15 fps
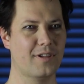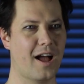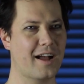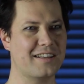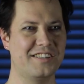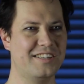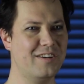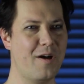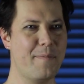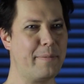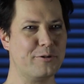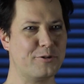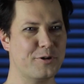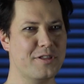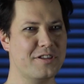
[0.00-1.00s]
I can see why
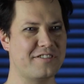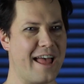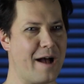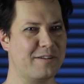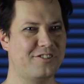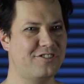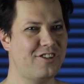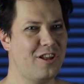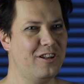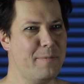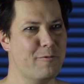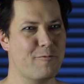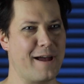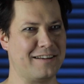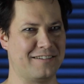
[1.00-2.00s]
people do this now. It's so
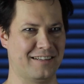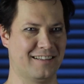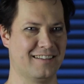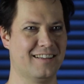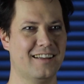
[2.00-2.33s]
liberating.